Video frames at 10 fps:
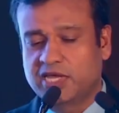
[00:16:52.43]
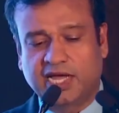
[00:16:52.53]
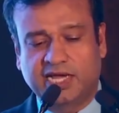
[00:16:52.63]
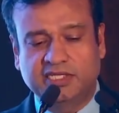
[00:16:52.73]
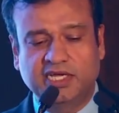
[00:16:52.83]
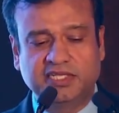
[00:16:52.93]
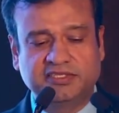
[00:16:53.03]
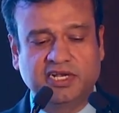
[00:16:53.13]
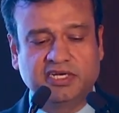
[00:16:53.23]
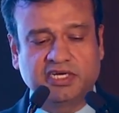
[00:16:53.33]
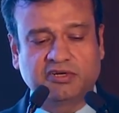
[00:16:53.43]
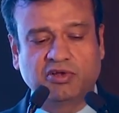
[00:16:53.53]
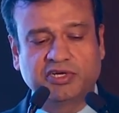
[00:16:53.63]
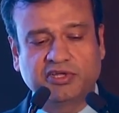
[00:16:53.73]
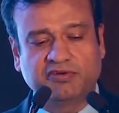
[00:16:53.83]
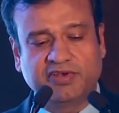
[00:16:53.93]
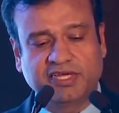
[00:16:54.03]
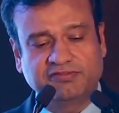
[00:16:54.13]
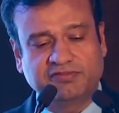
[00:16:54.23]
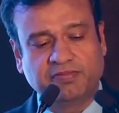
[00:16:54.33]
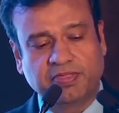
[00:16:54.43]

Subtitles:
and the health-related quality of life.